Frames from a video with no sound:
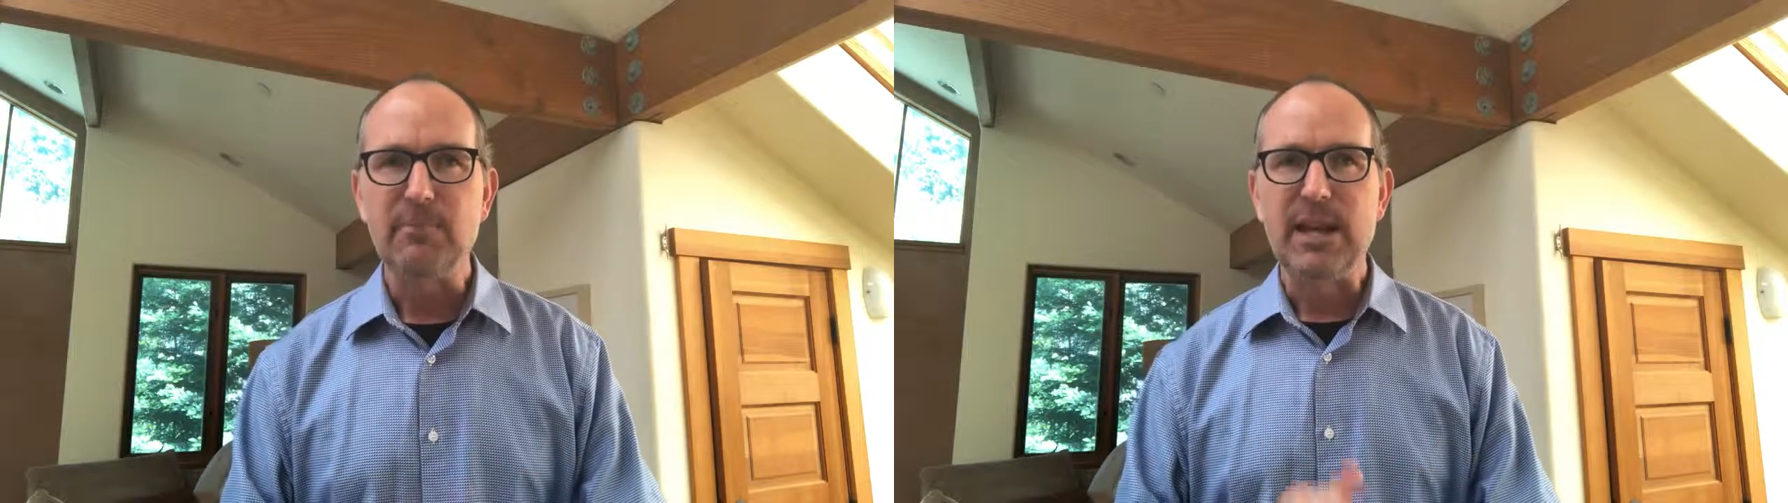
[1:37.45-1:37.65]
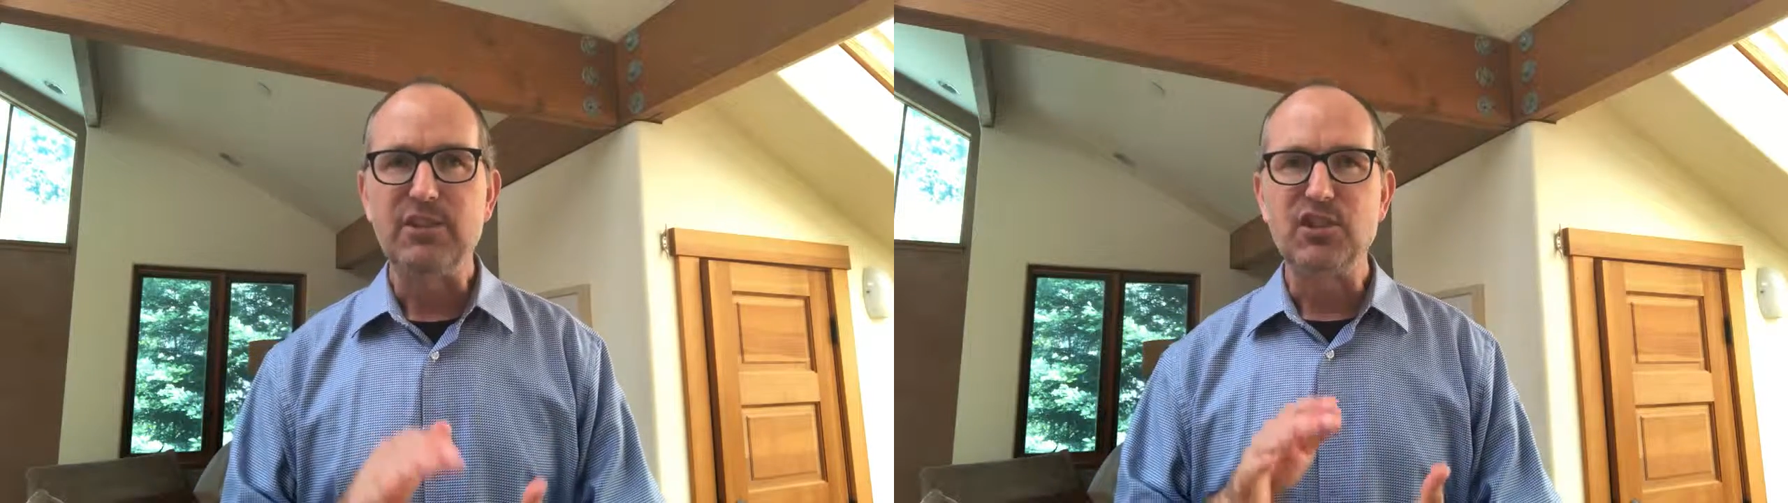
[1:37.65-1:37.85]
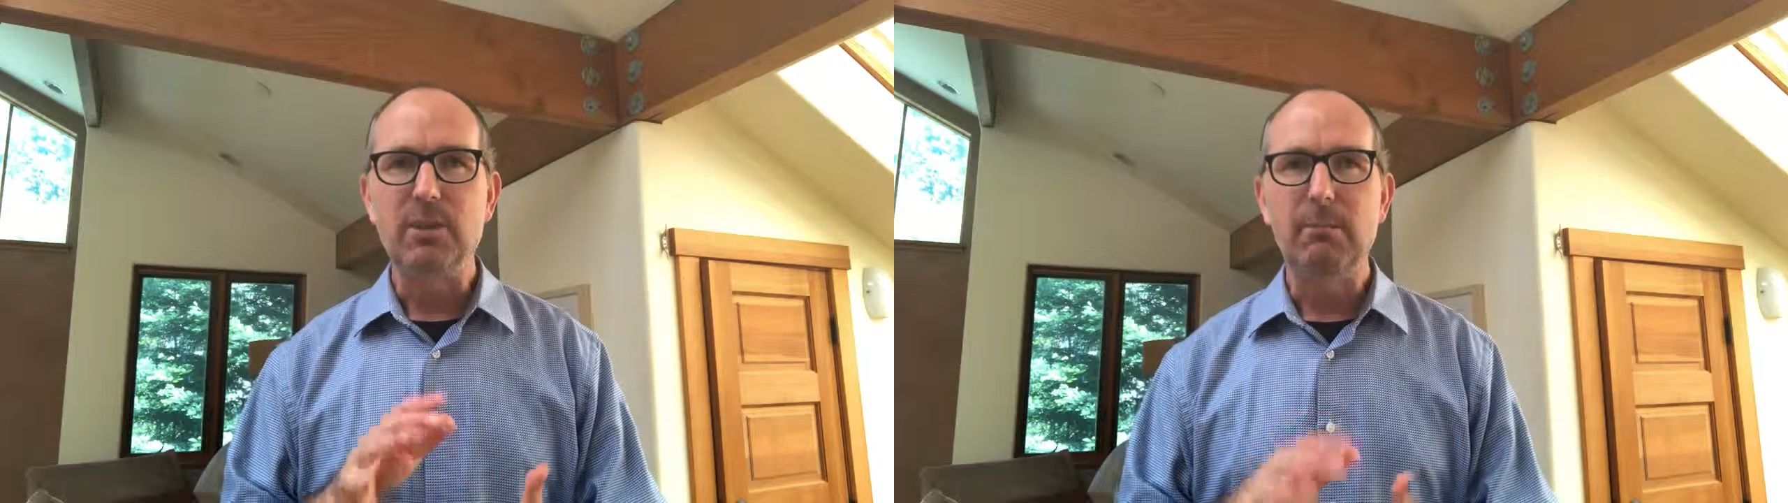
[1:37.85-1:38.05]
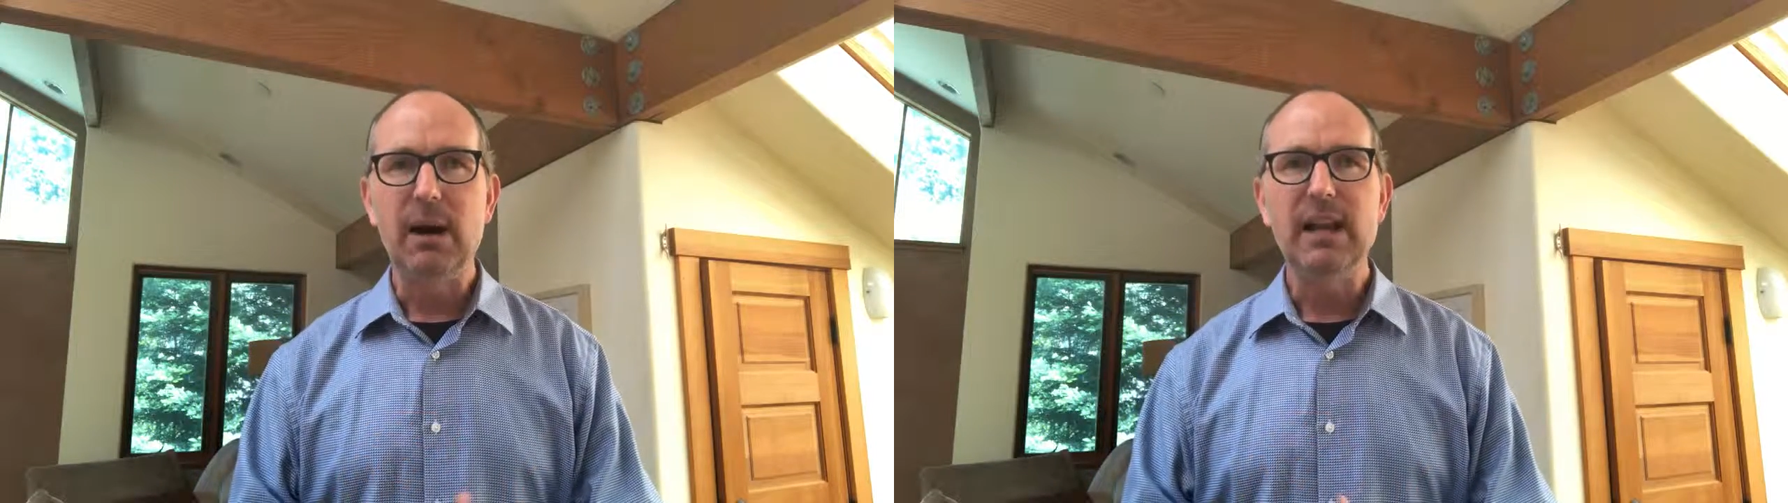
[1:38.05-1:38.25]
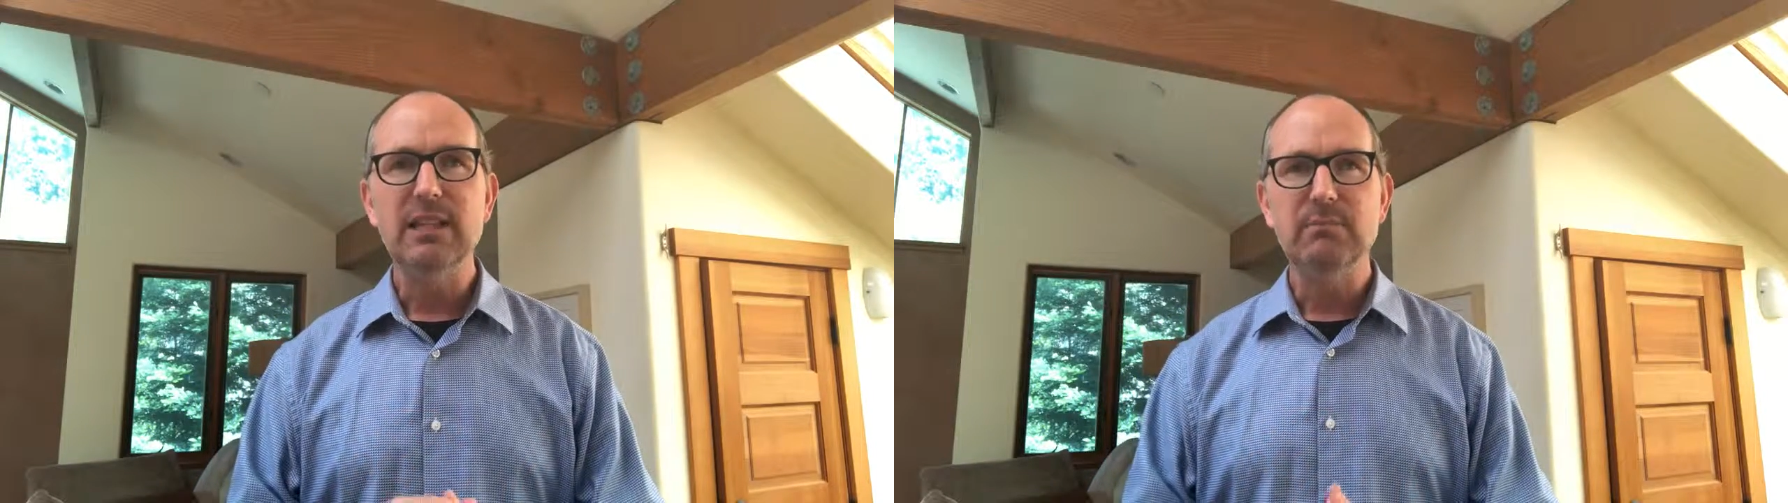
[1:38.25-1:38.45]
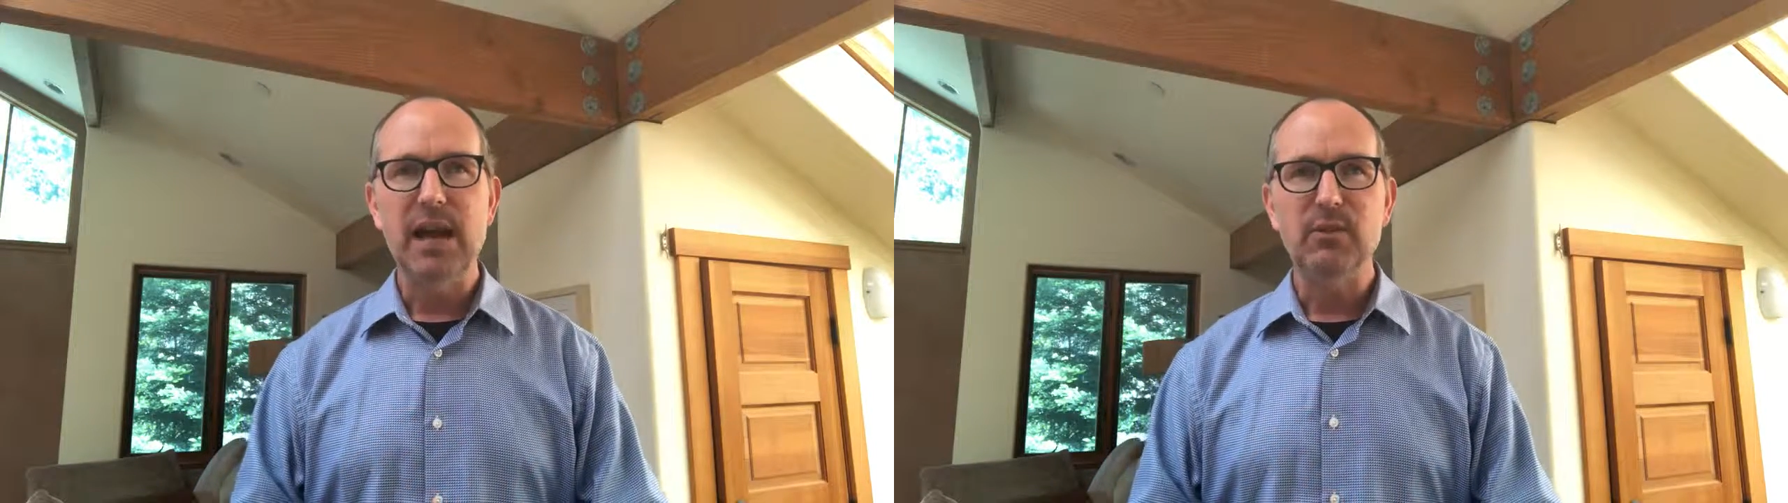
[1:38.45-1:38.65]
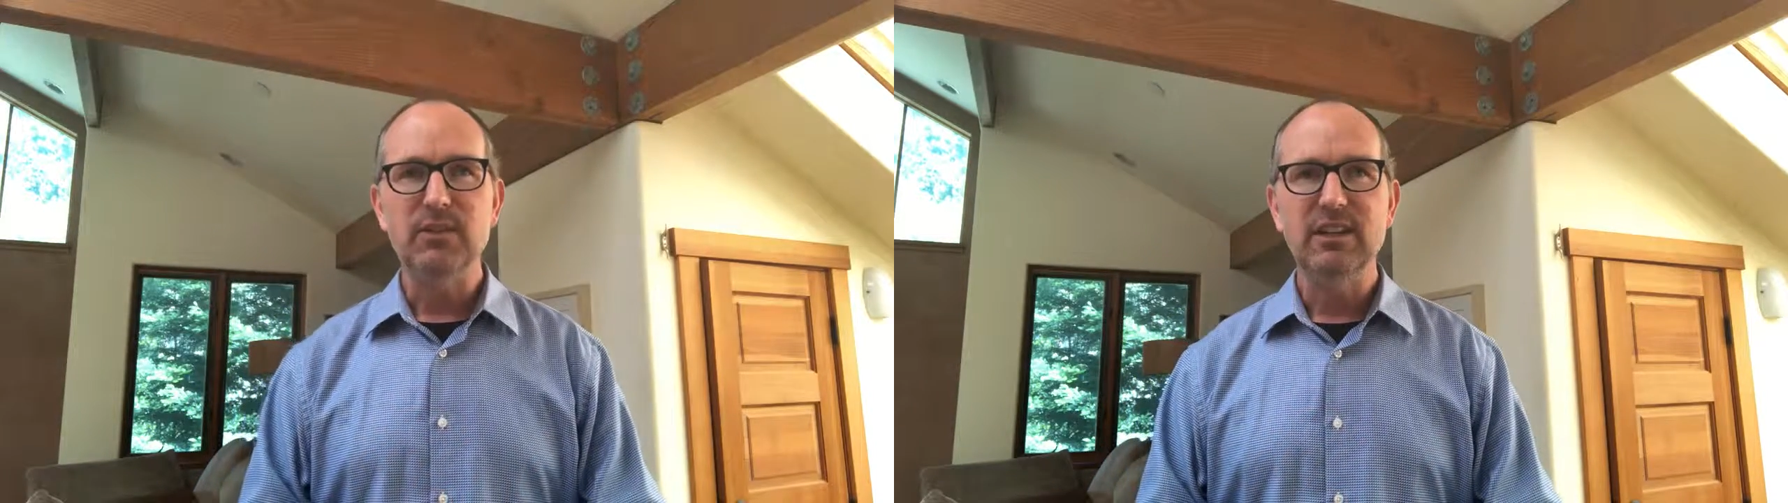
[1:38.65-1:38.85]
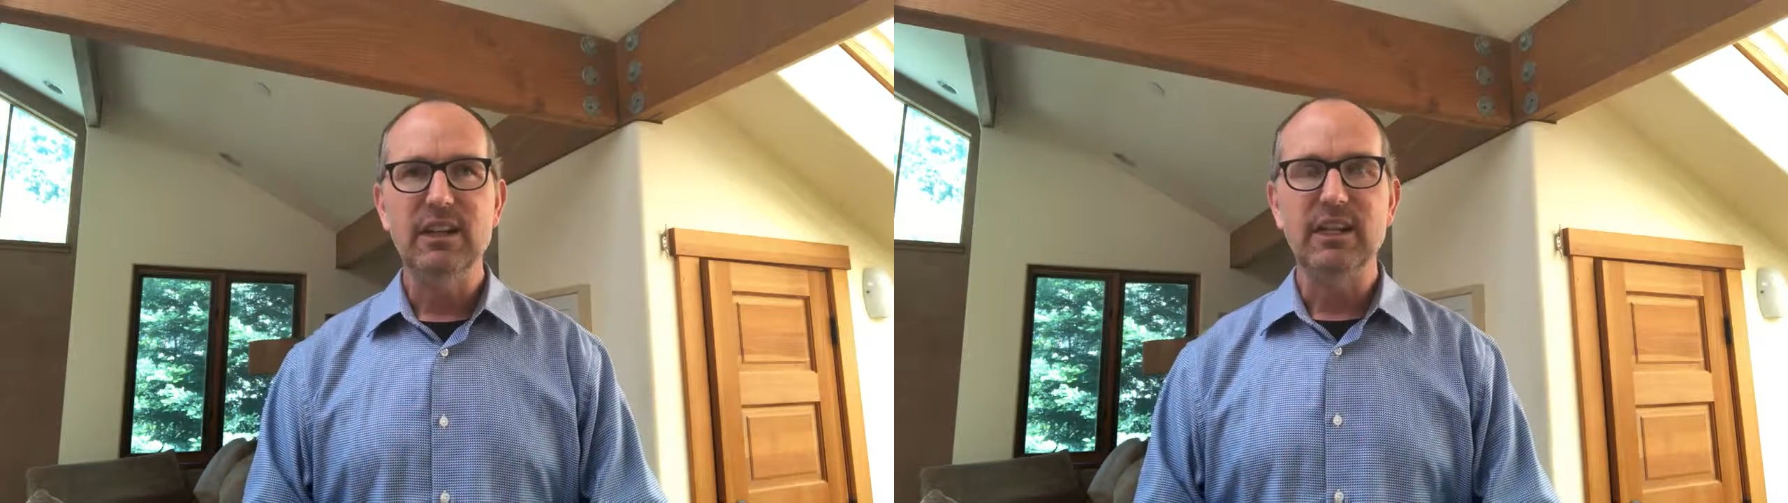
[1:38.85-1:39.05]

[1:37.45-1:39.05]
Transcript: at Shambhala Mountain